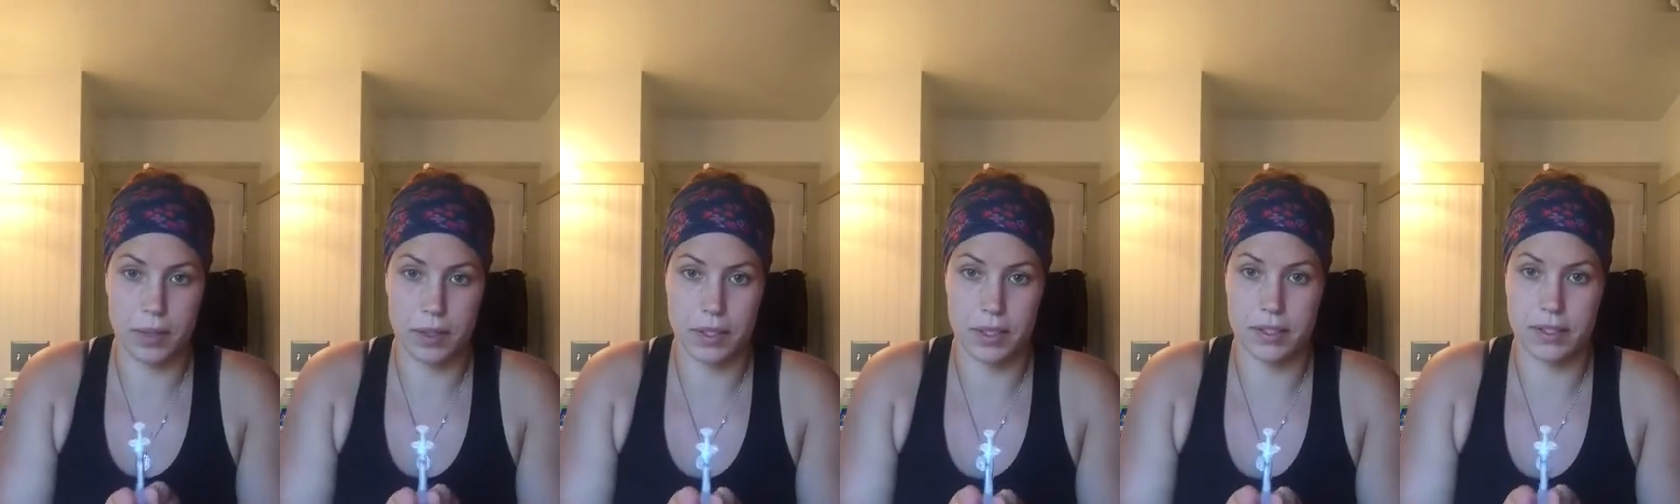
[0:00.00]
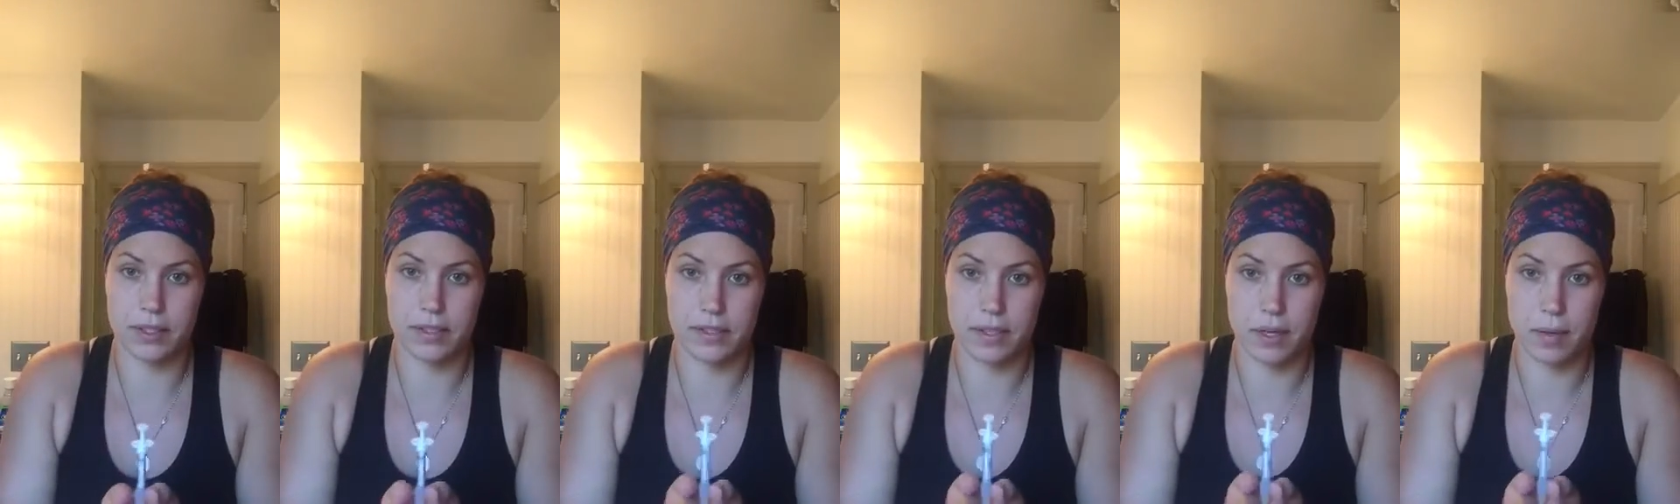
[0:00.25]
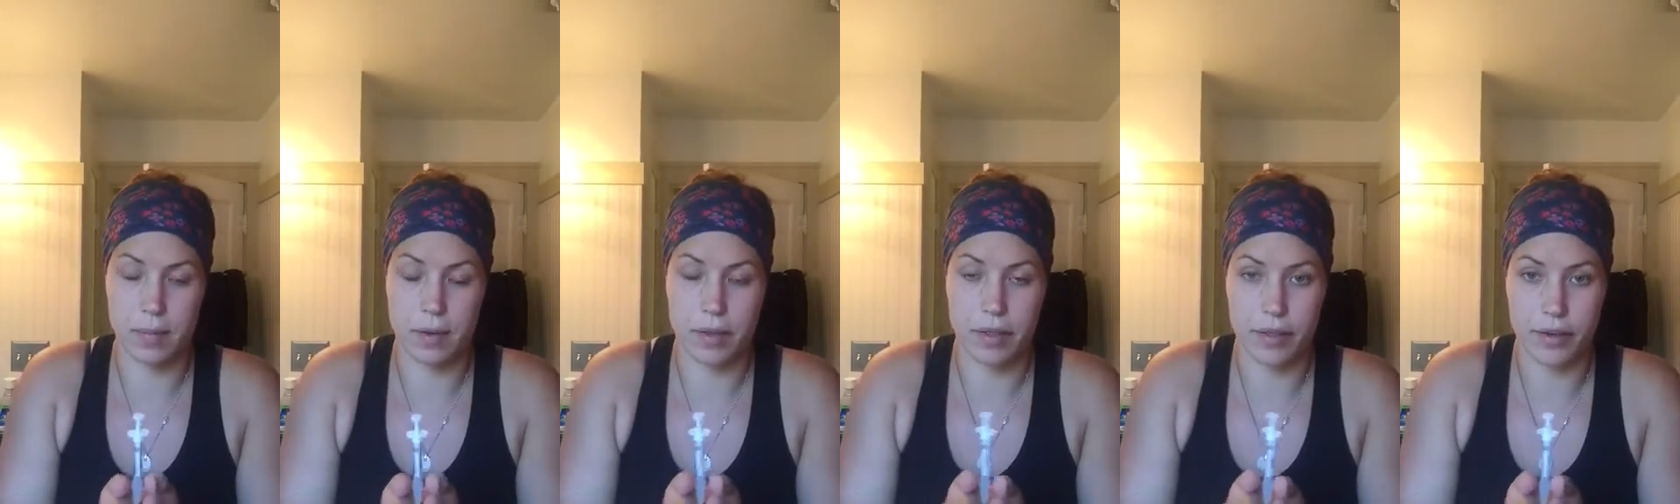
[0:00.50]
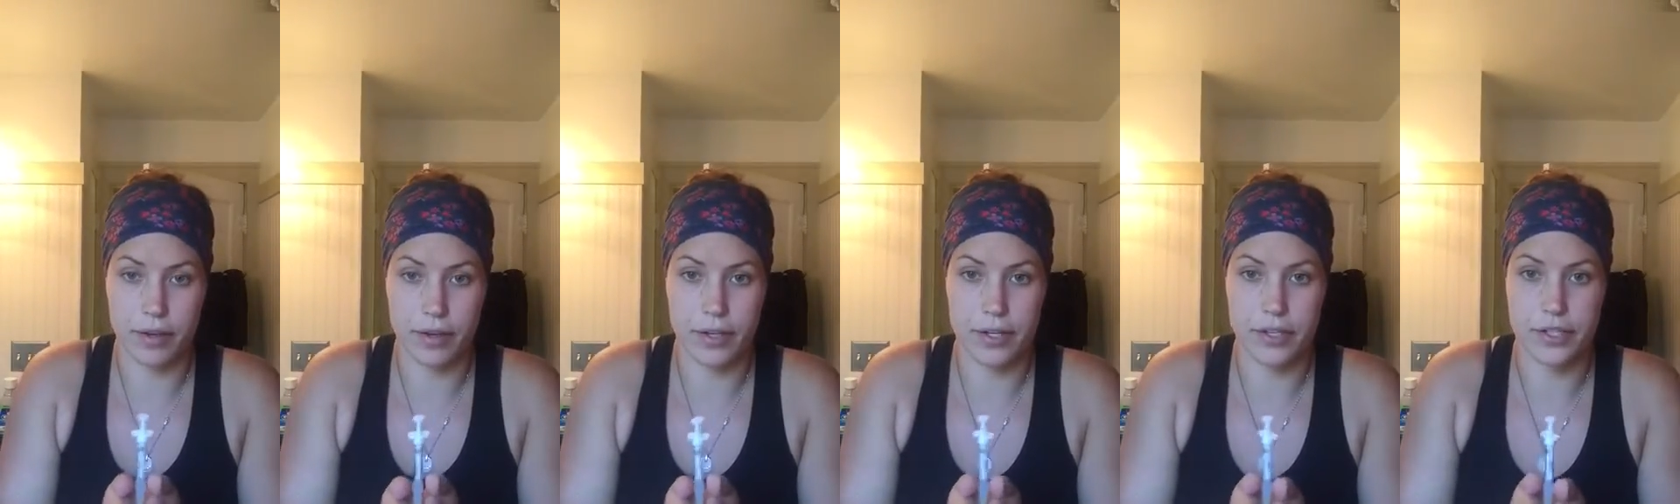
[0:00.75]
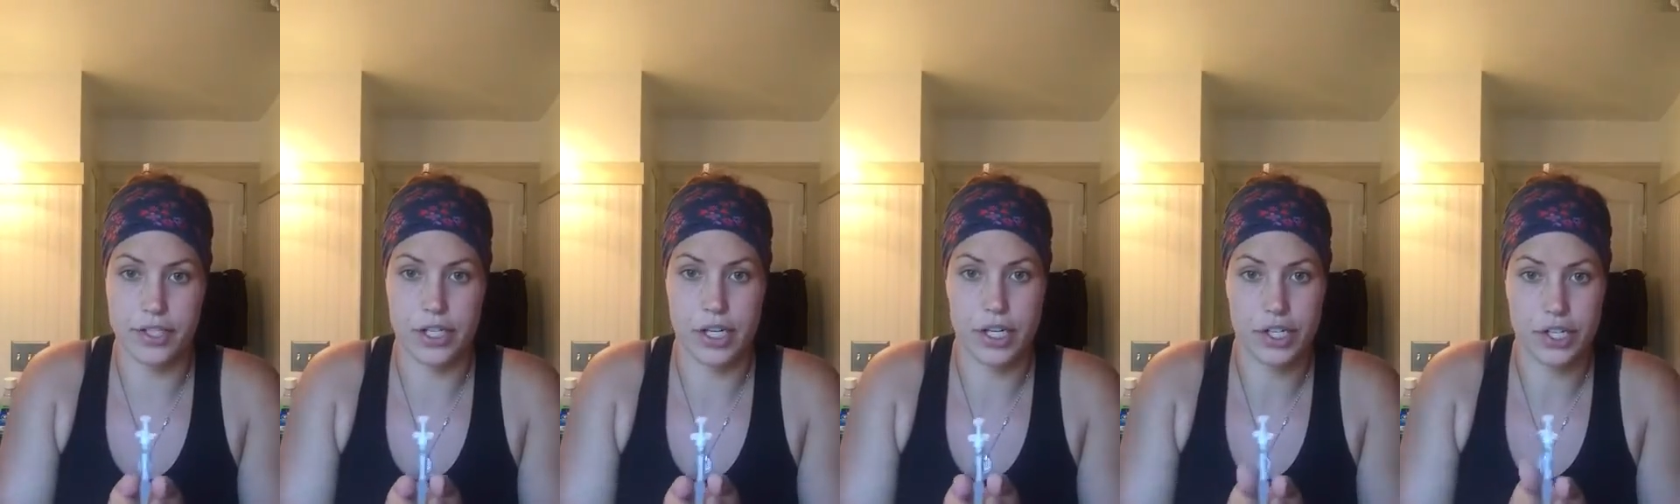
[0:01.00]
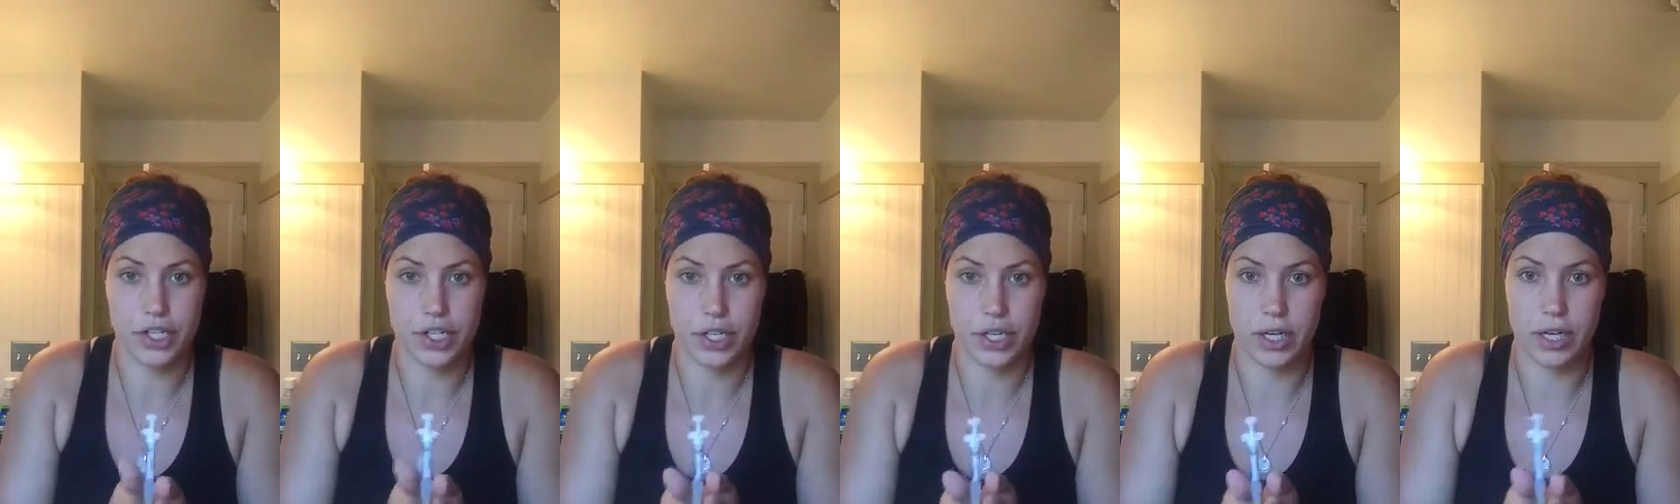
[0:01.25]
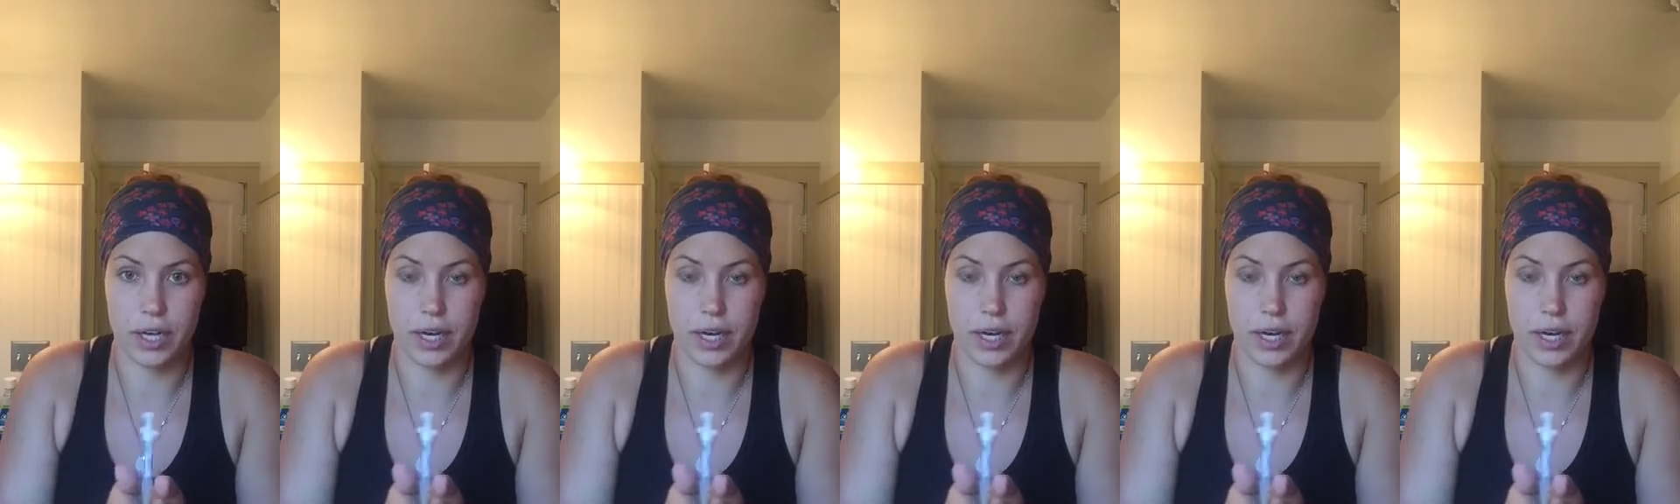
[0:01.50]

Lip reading: but this is now my third injection,